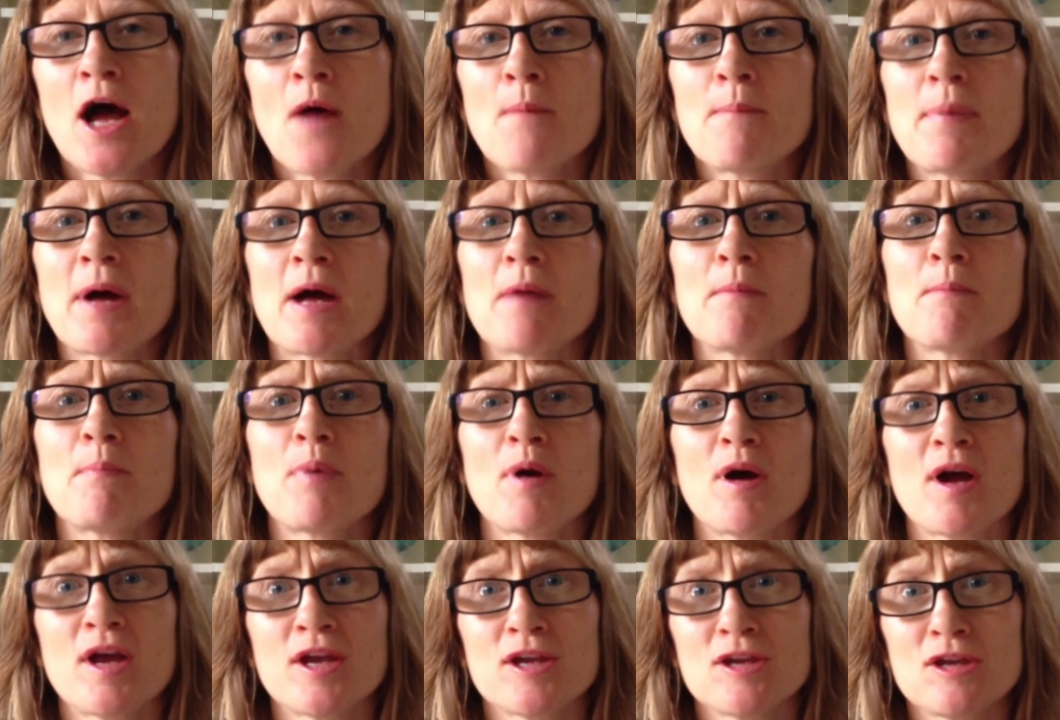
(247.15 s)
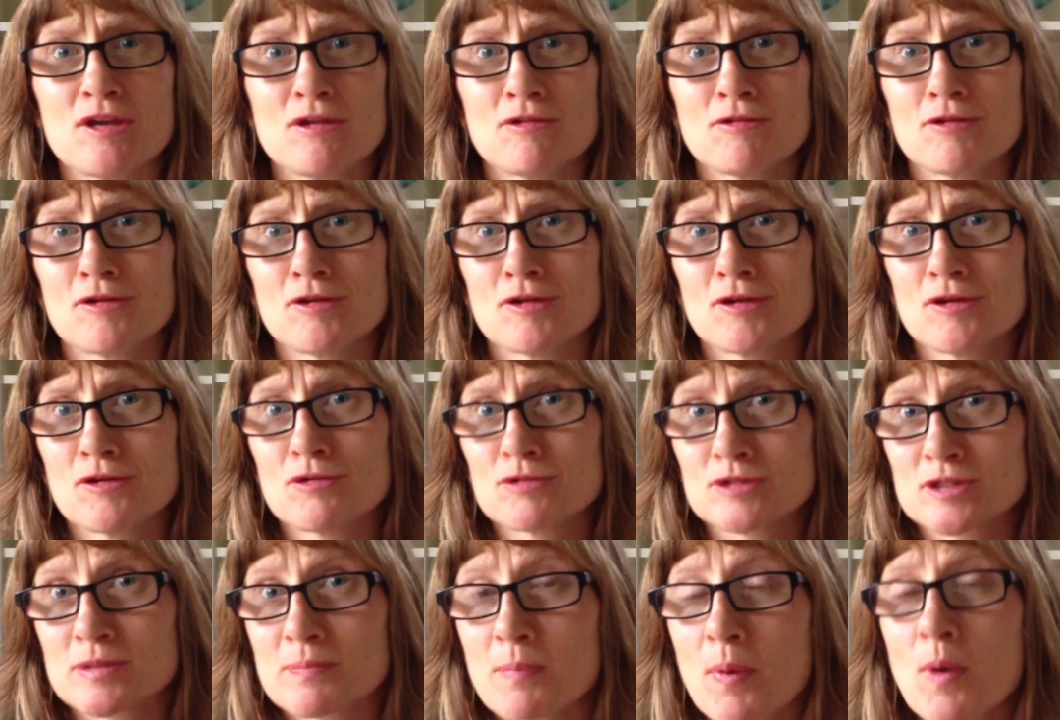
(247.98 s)
But by
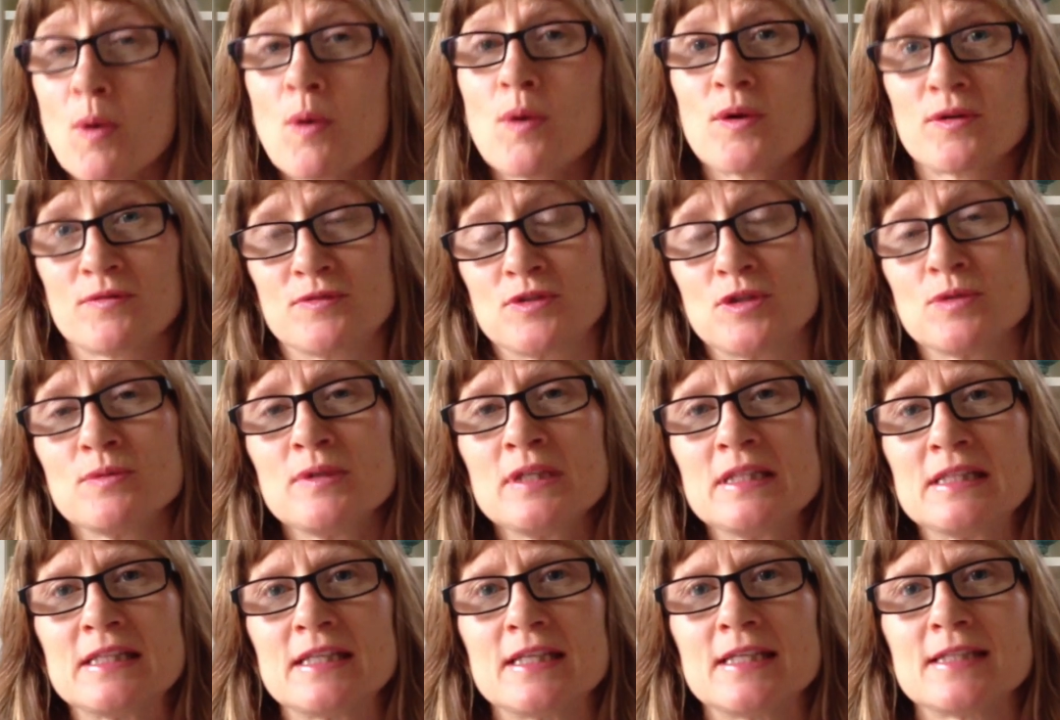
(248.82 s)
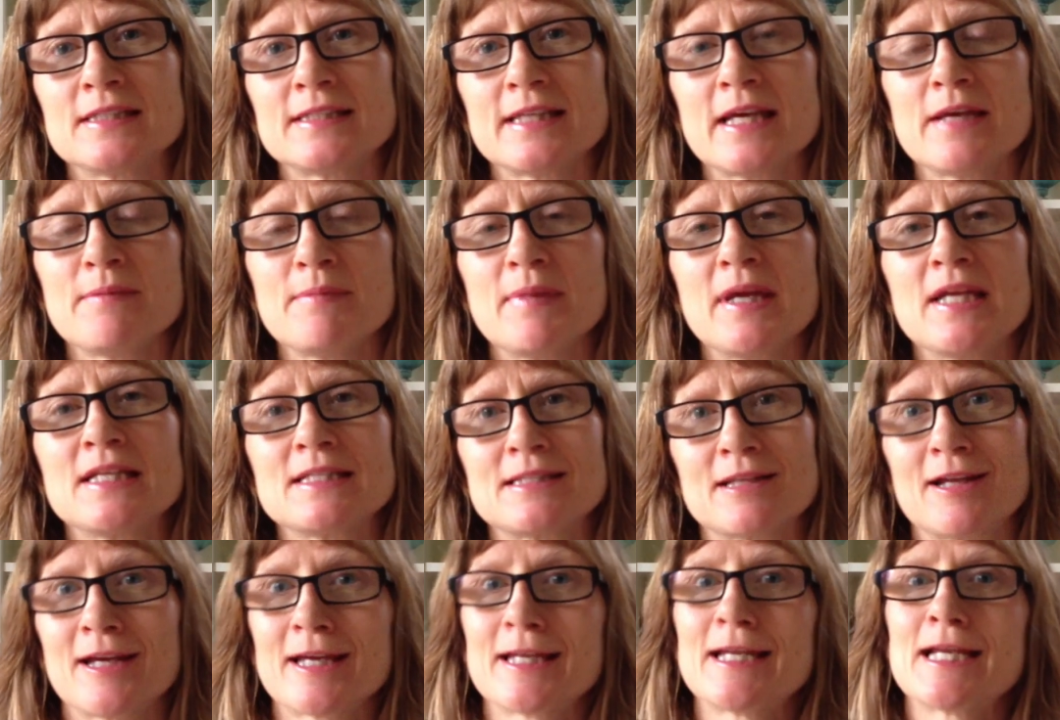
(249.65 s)
your support of doing this, it means
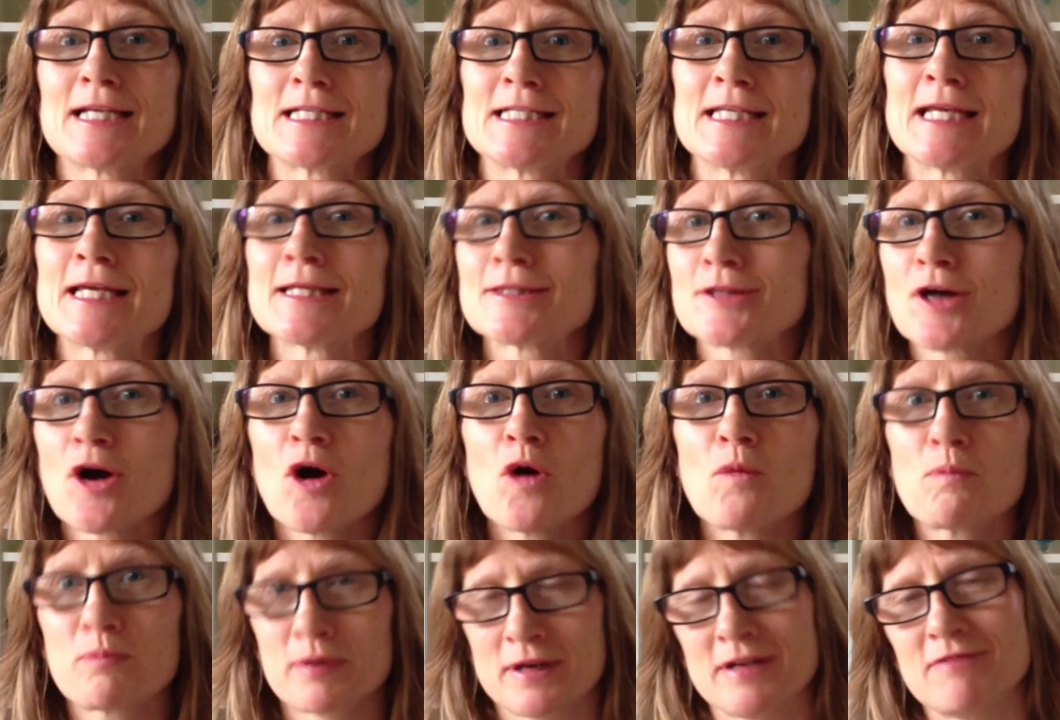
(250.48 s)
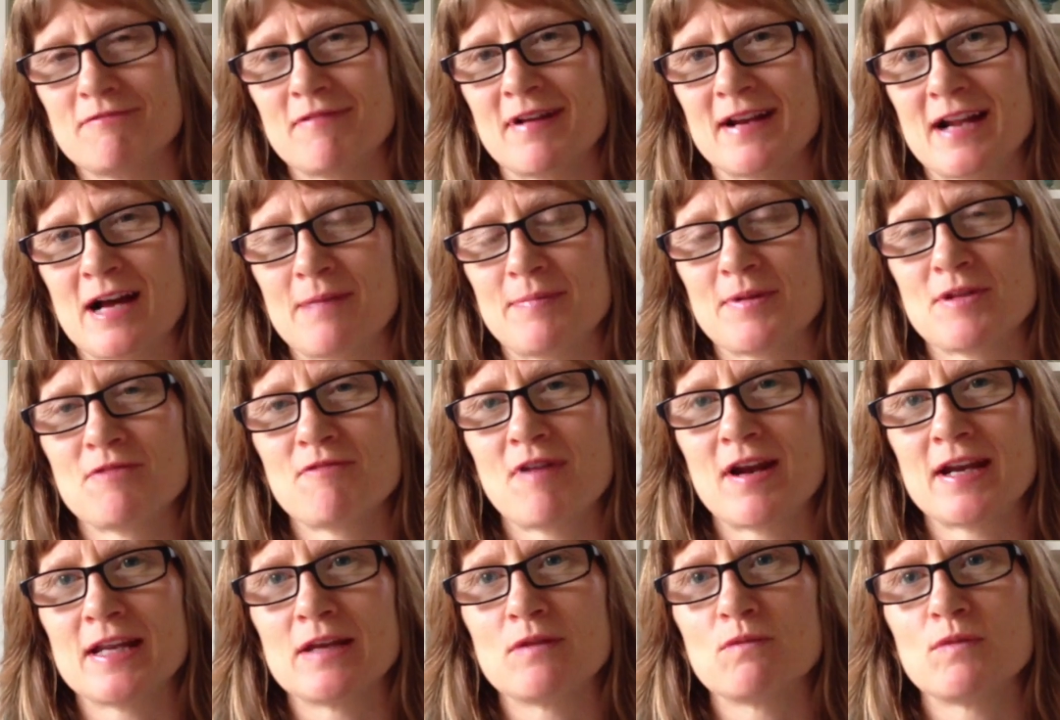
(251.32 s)
that I can actually get the whole print run up and
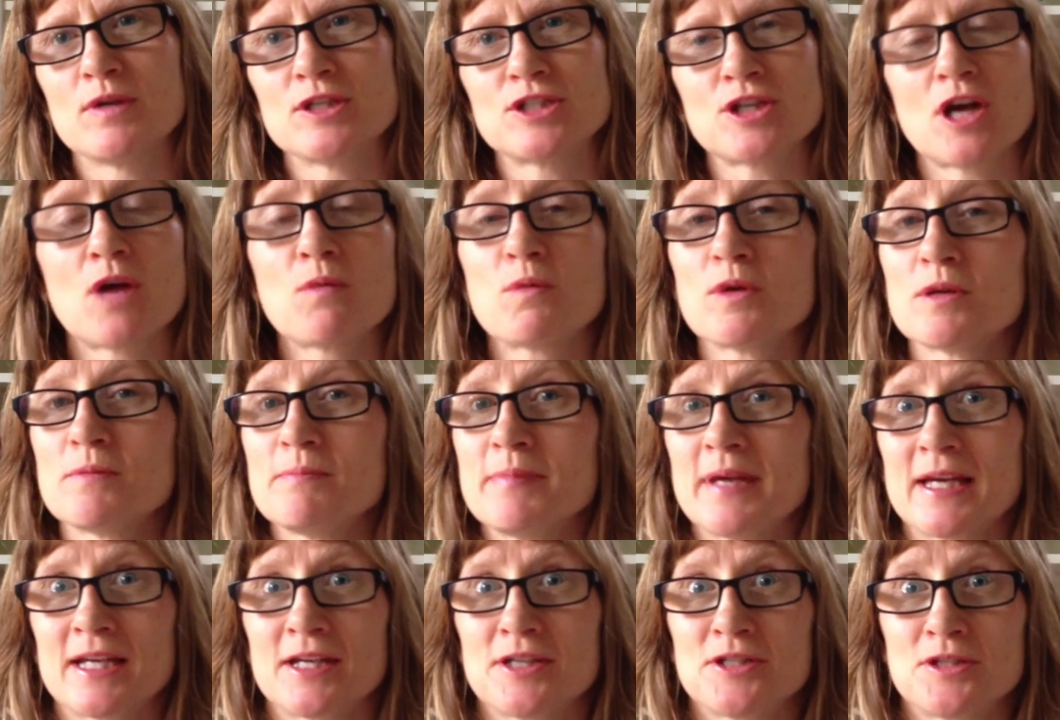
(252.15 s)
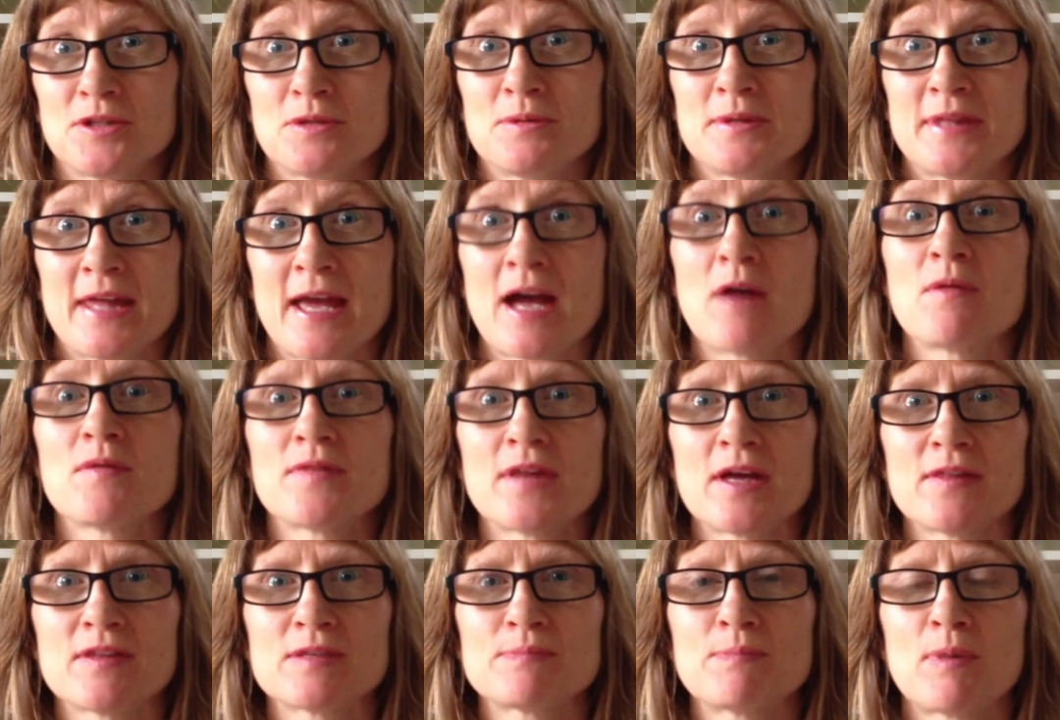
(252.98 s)
running, which I wouldn't be able to do without
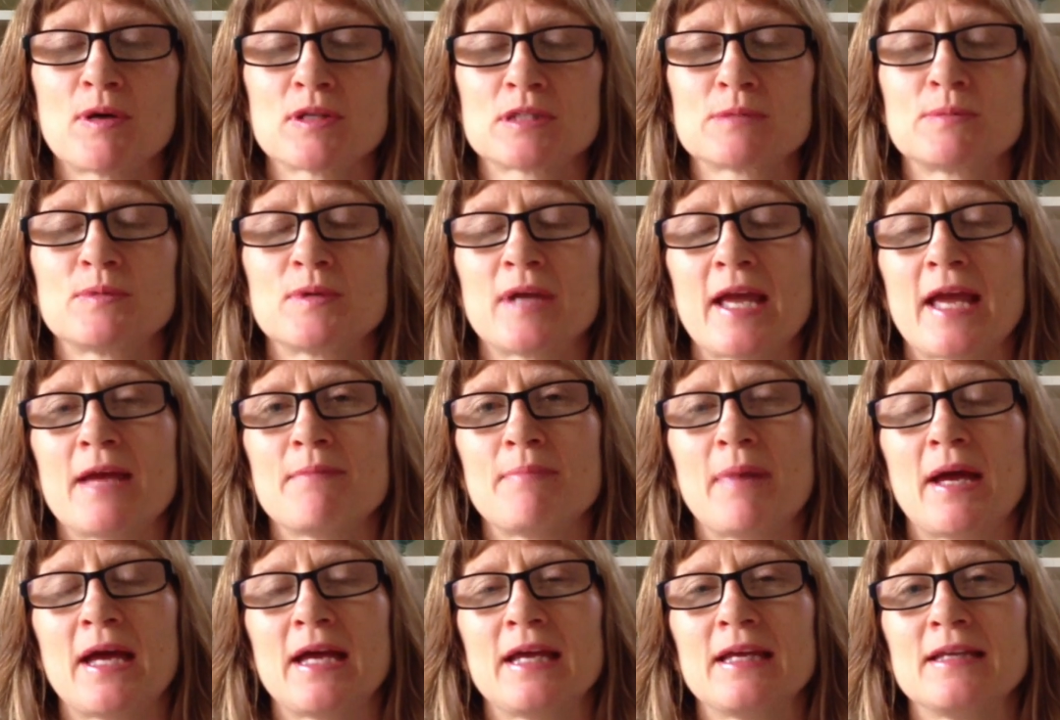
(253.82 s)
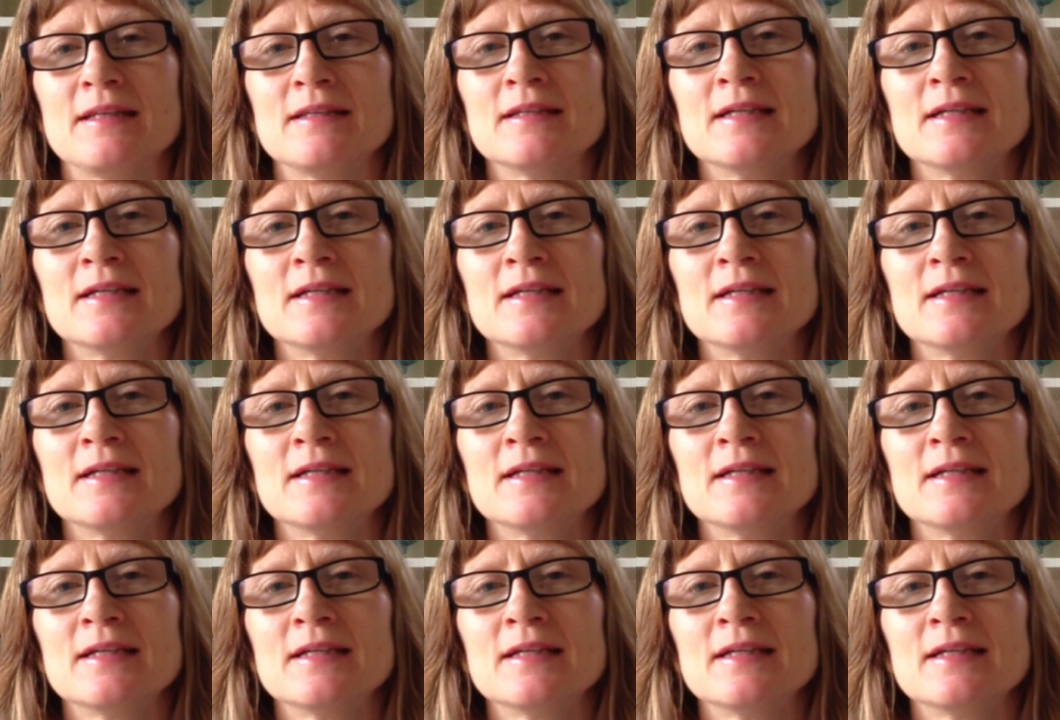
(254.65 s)
this pozible campaign.